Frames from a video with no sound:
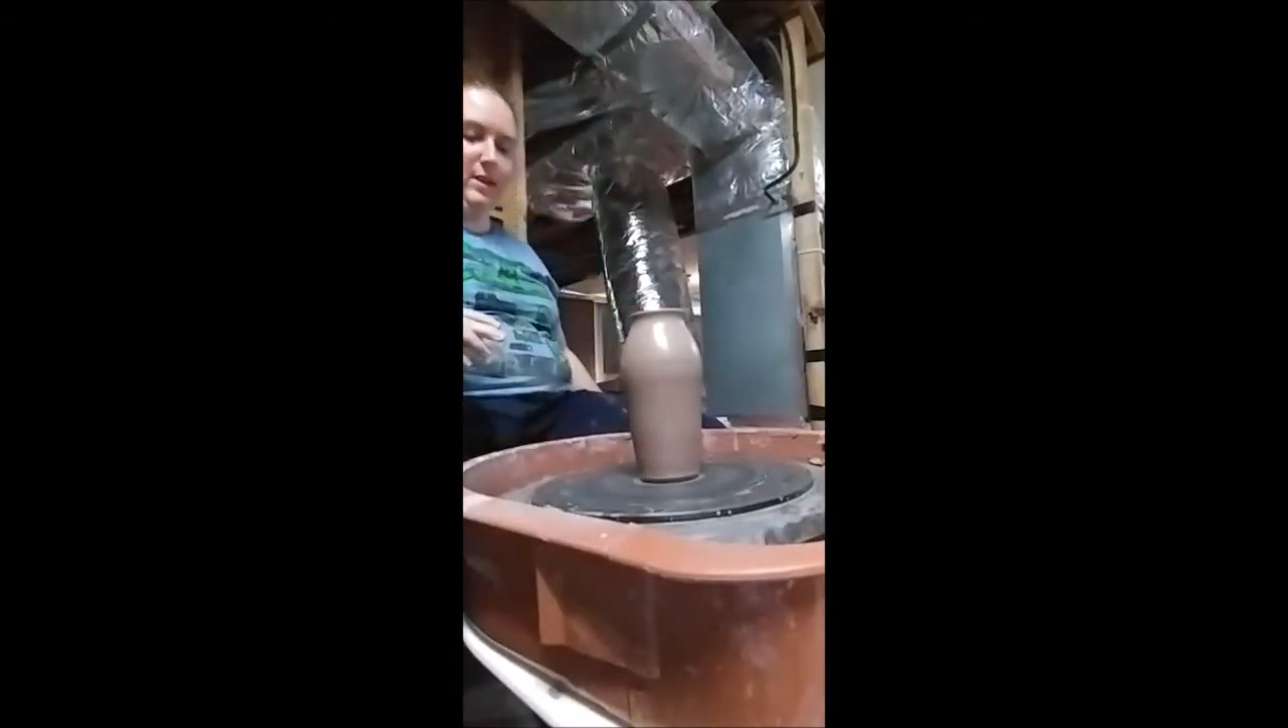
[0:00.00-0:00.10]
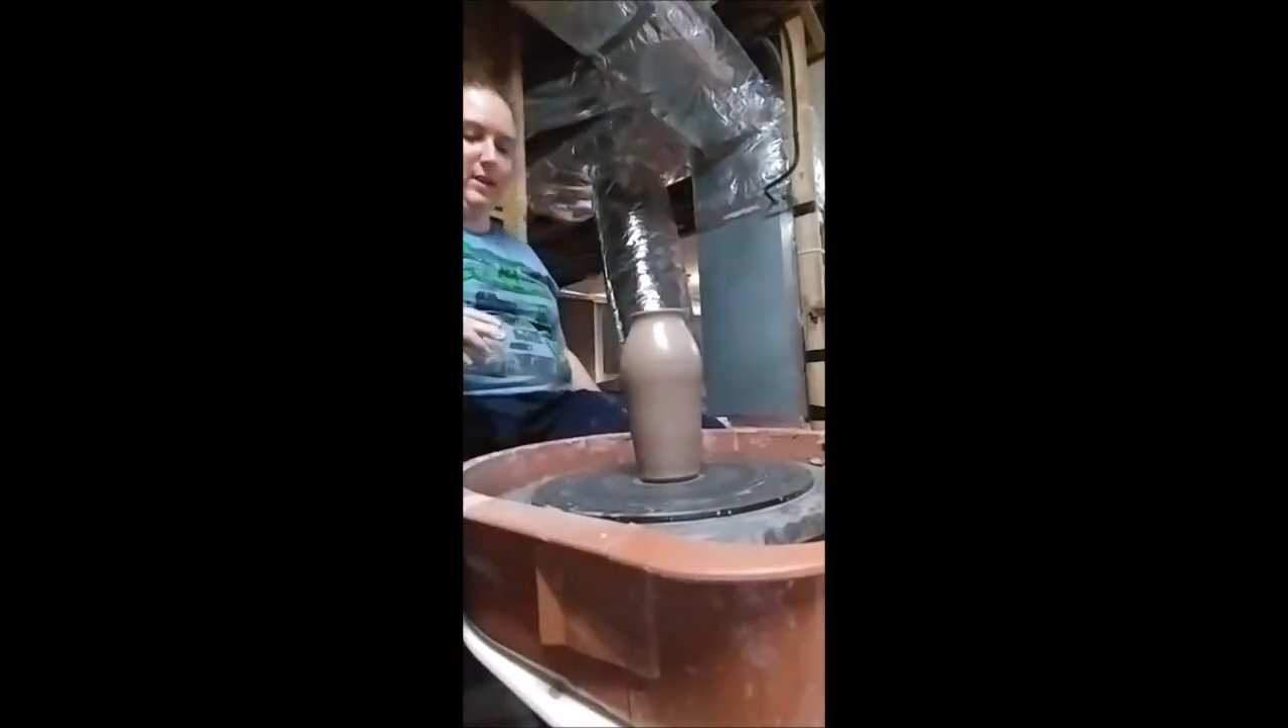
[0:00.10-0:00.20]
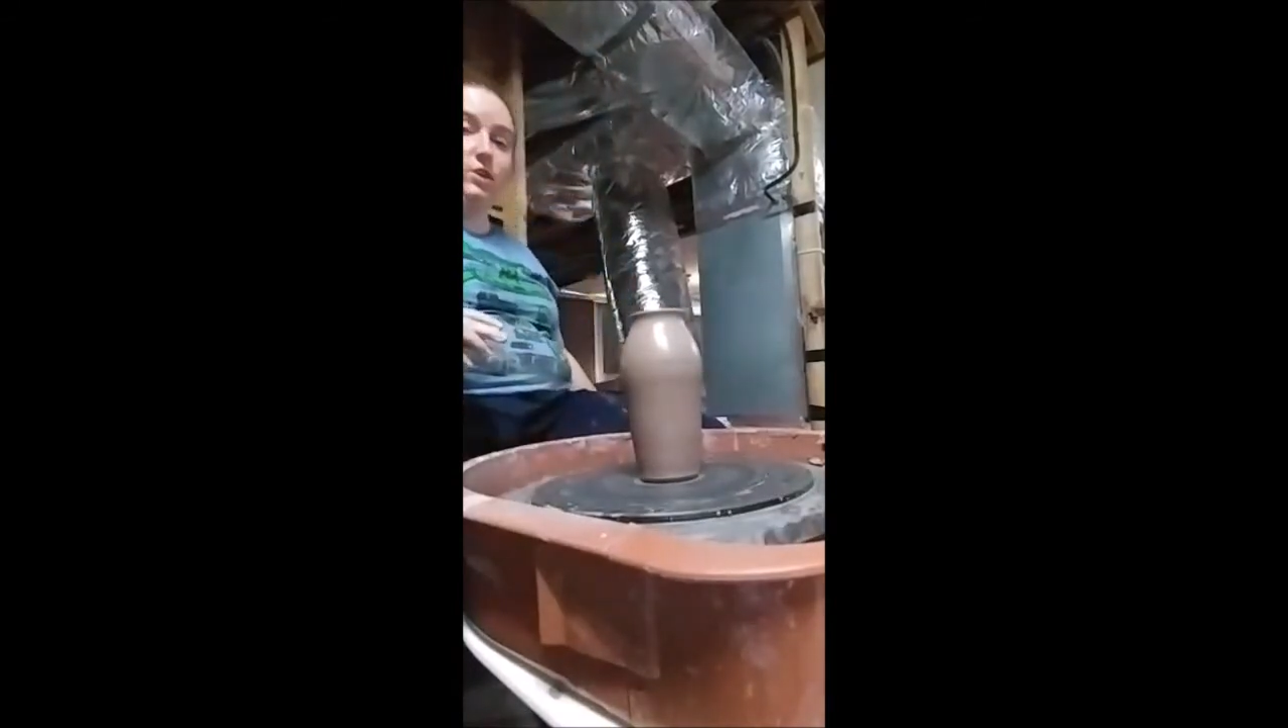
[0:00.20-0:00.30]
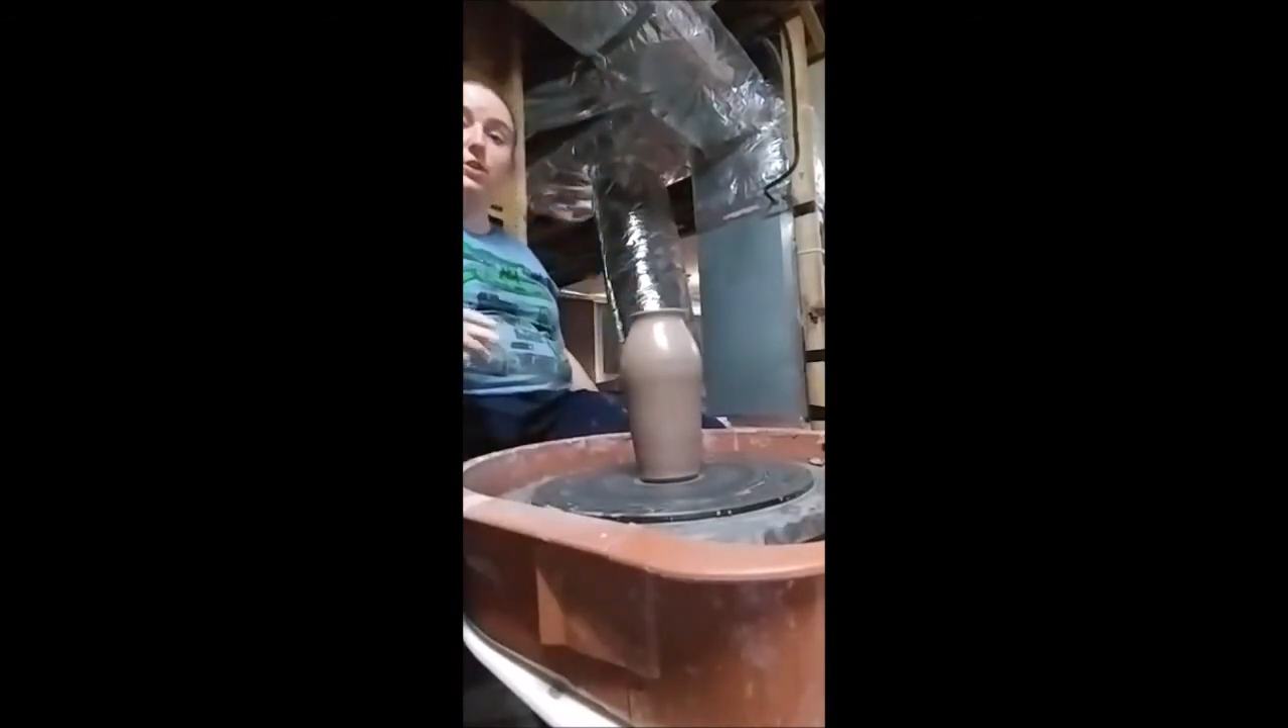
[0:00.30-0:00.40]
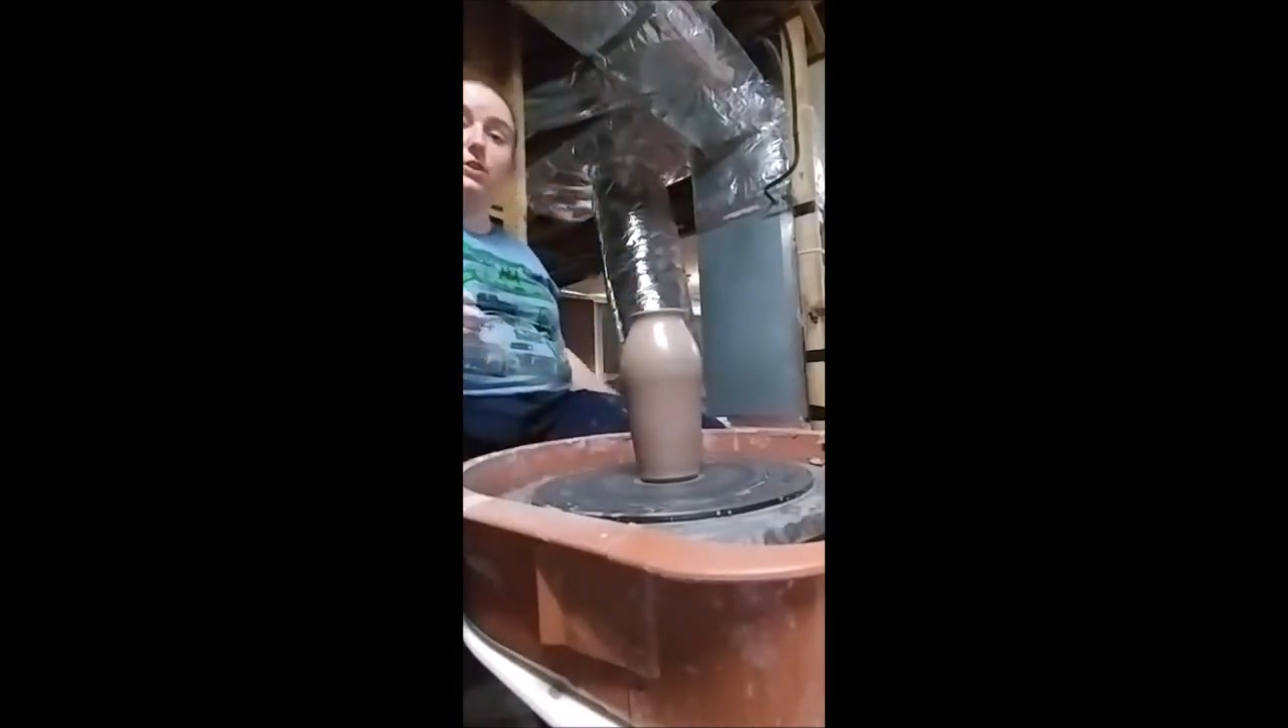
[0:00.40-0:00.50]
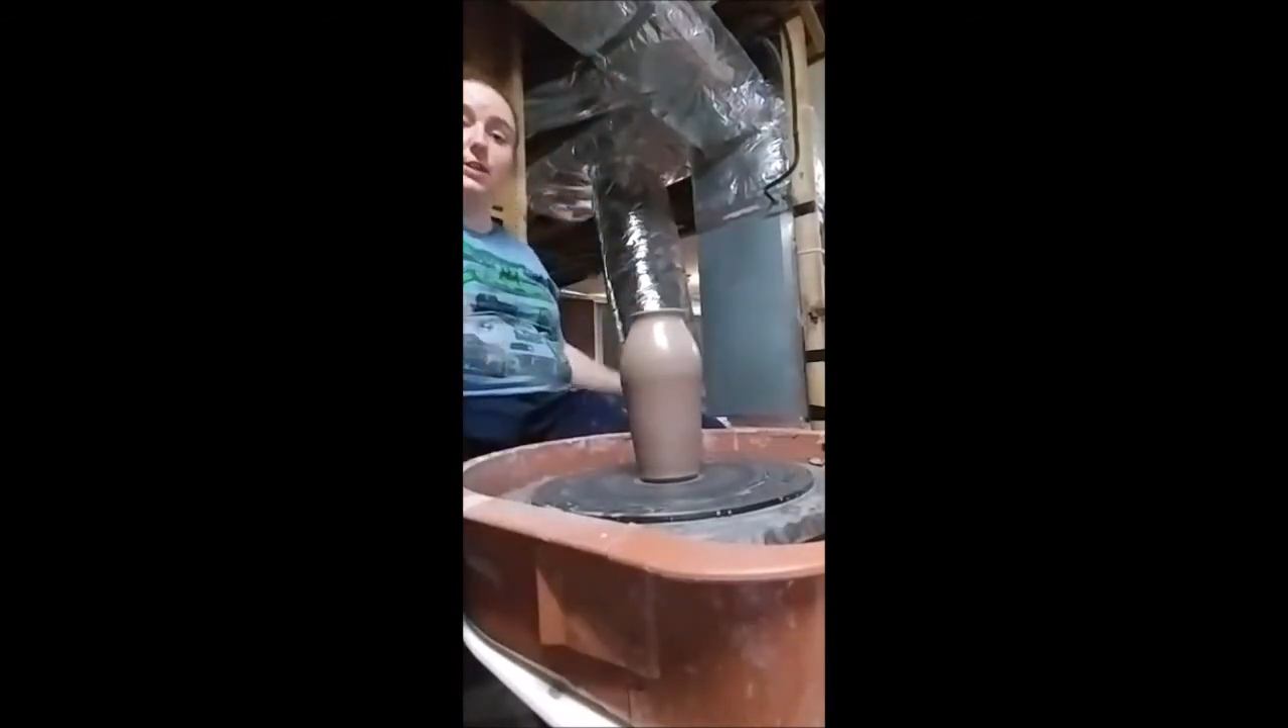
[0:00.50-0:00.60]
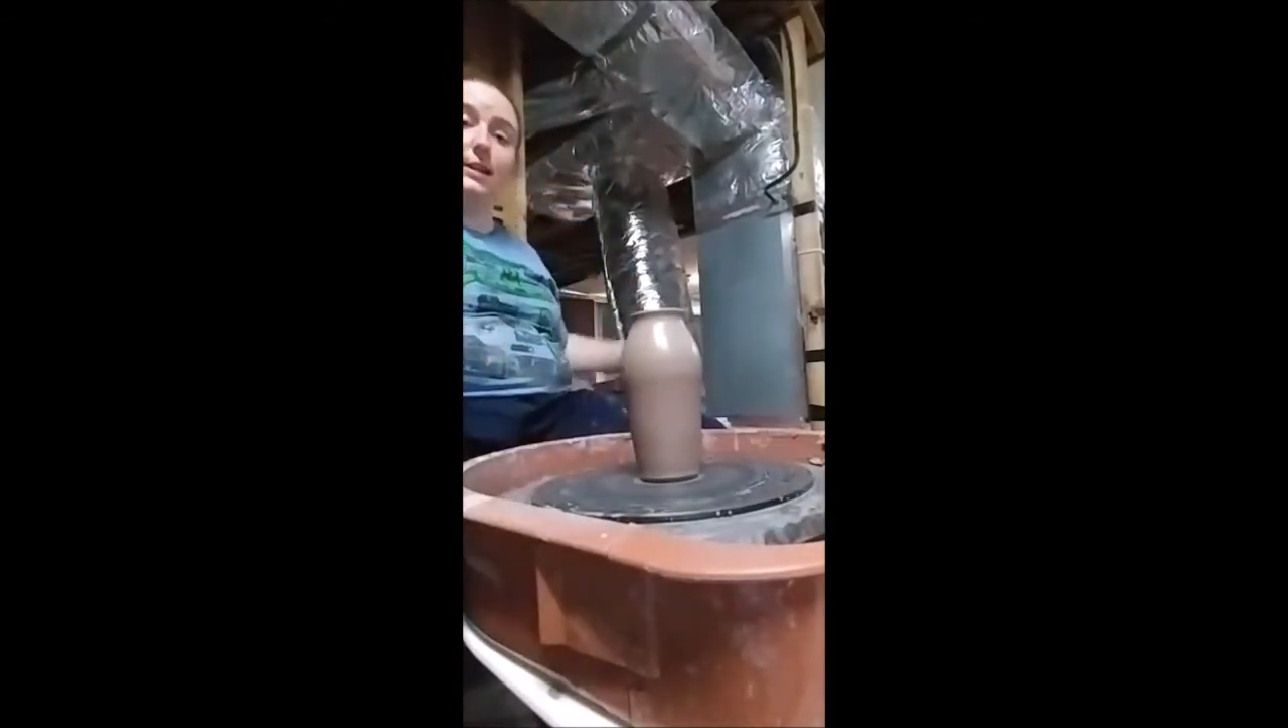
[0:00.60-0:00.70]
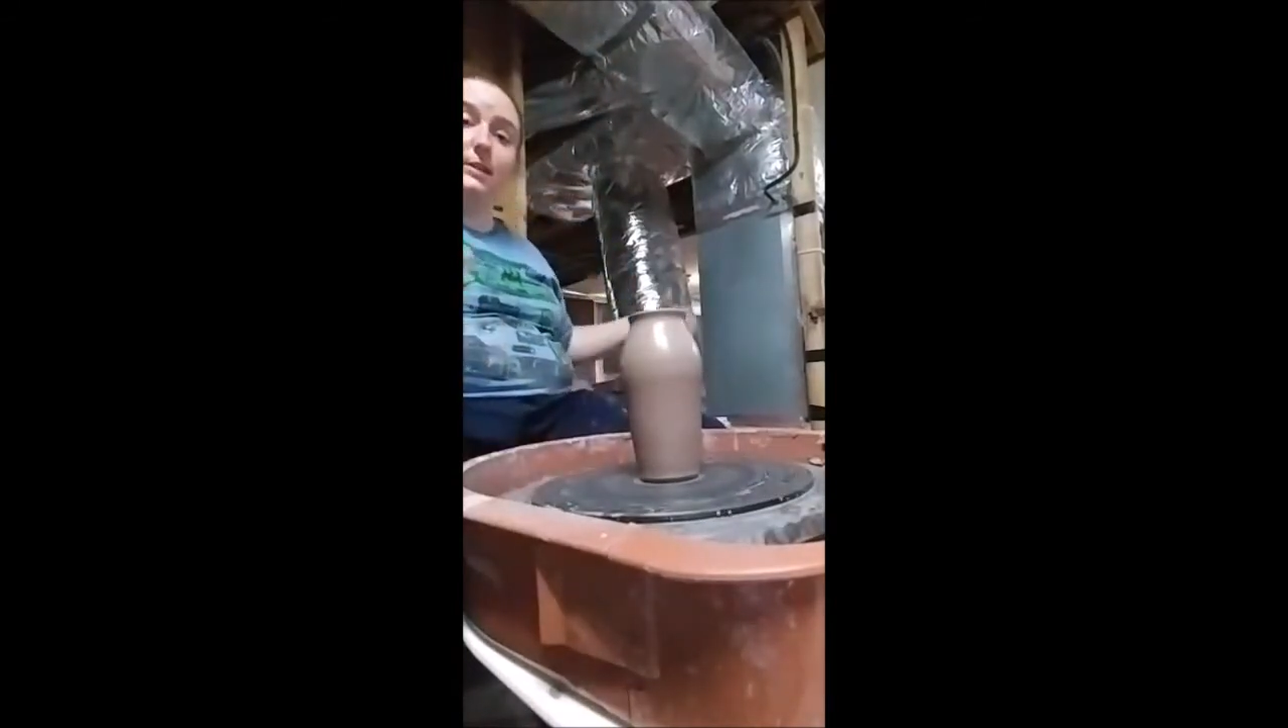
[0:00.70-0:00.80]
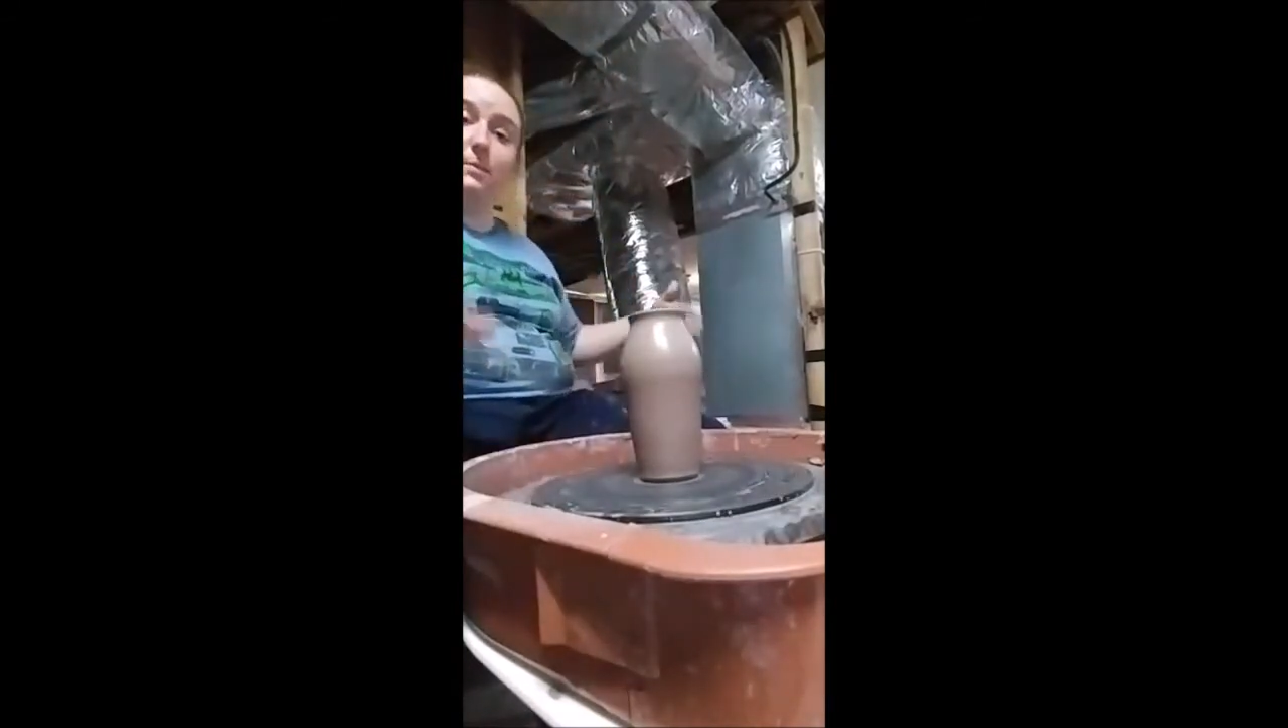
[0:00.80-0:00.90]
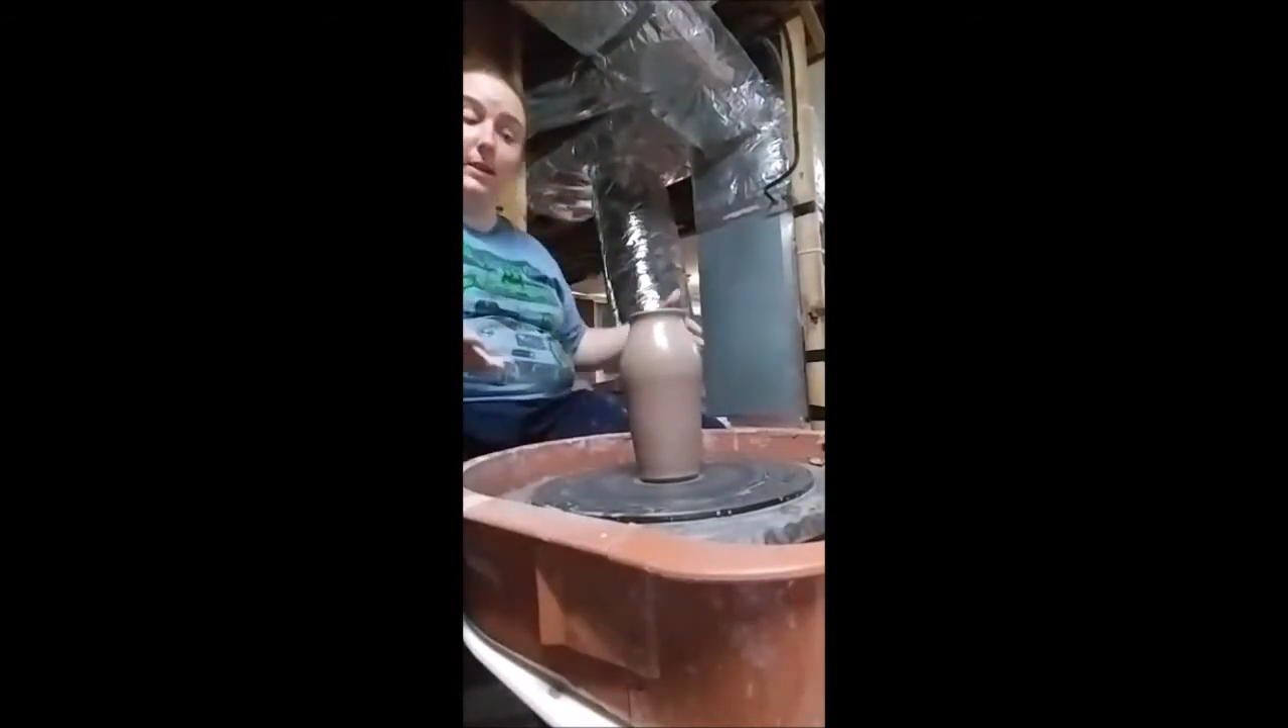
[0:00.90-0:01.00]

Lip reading: It just looks like it's